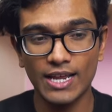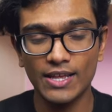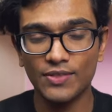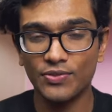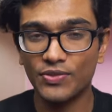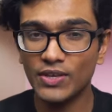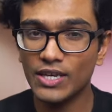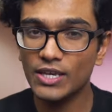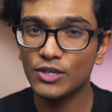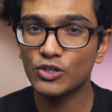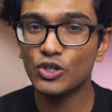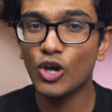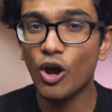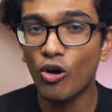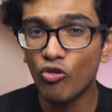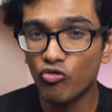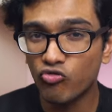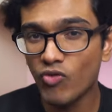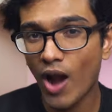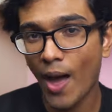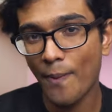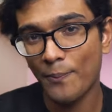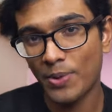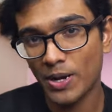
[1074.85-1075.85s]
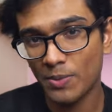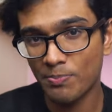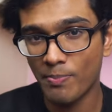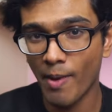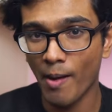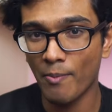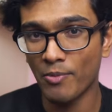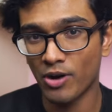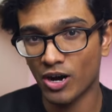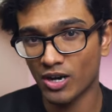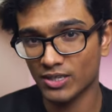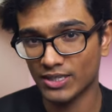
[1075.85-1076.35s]
these are rapid
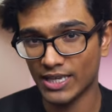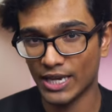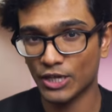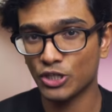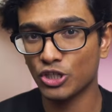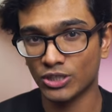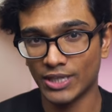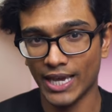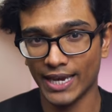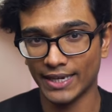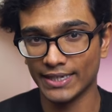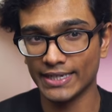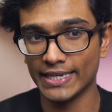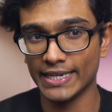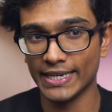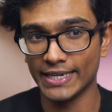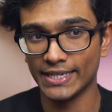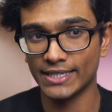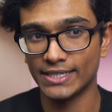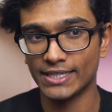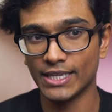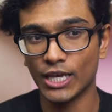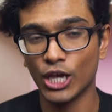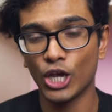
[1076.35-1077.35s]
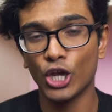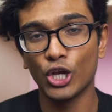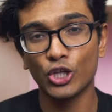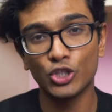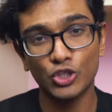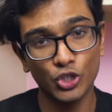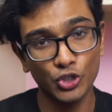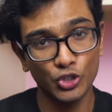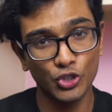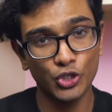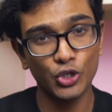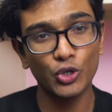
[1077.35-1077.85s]
memorization techniques
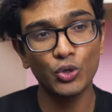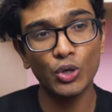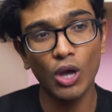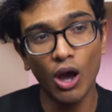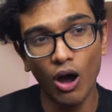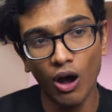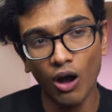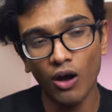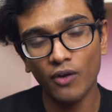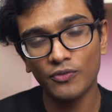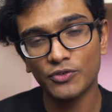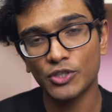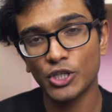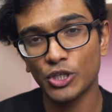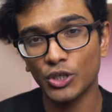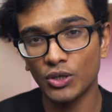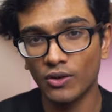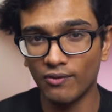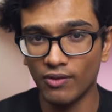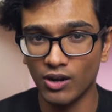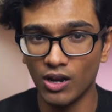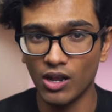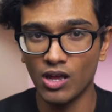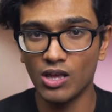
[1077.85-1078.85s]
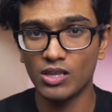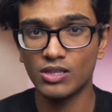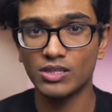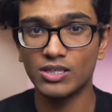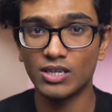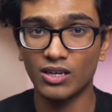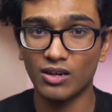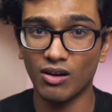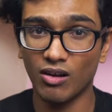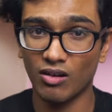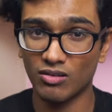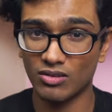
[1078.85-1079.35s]
to do after you've learnt
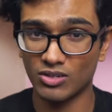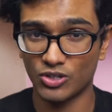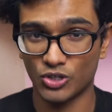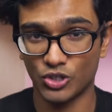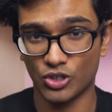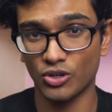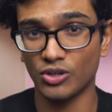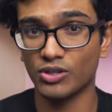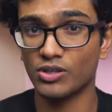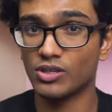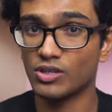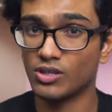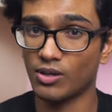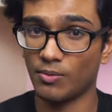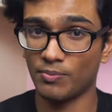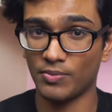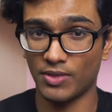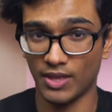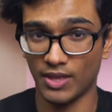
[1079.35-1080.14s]
and understood some